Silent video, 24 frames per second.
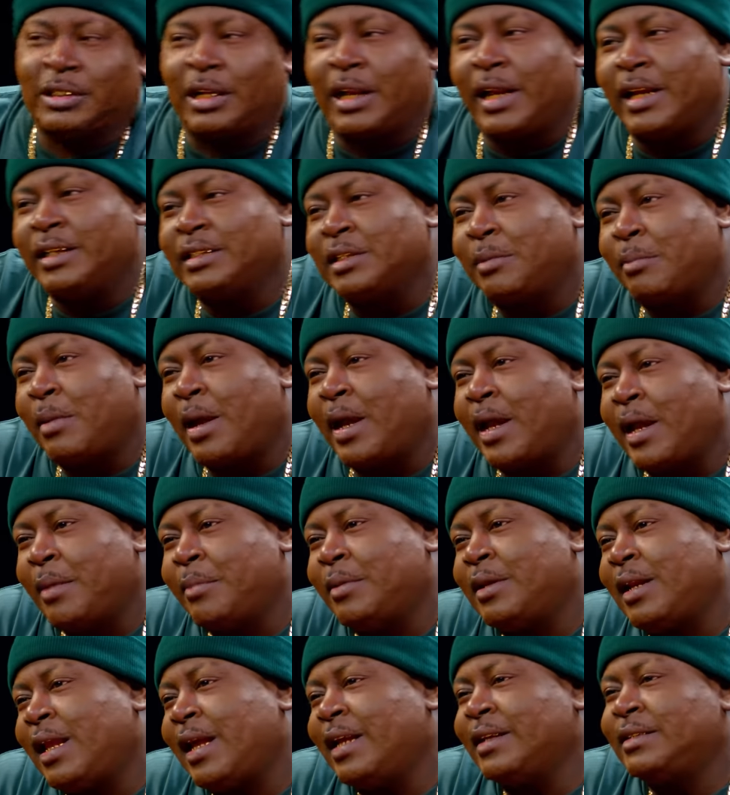slaves in
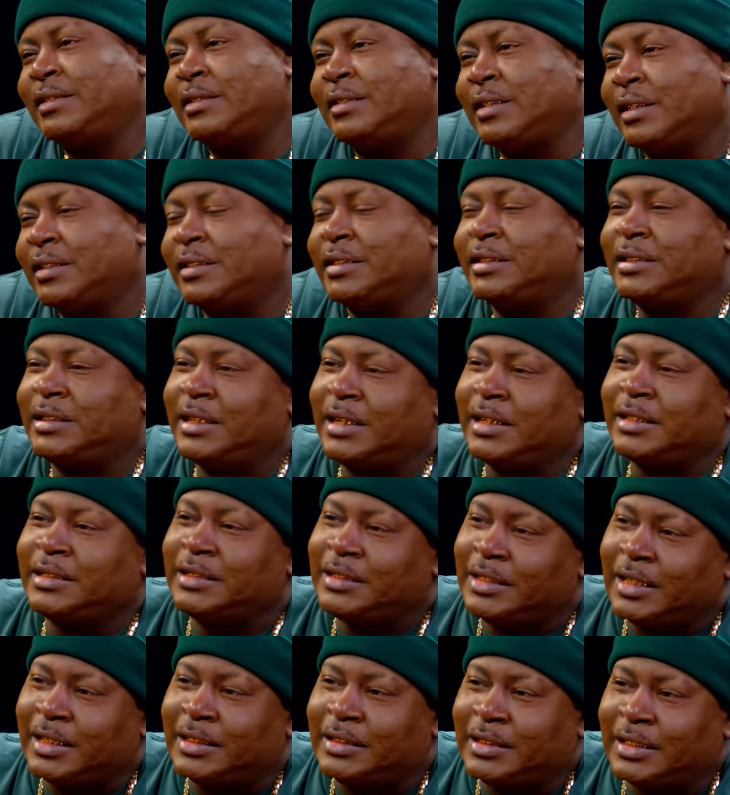Miami, like snitches get
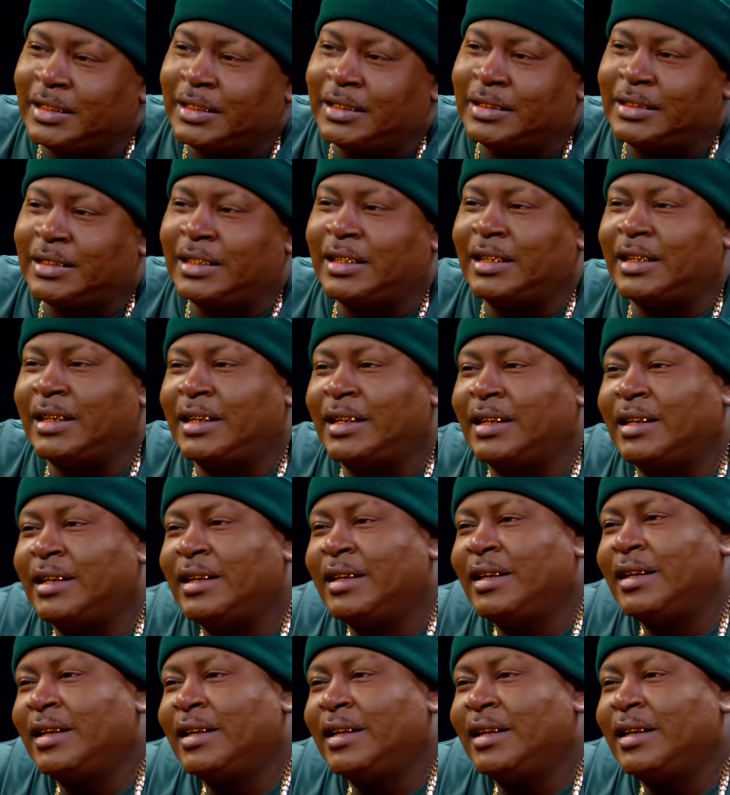stitches and,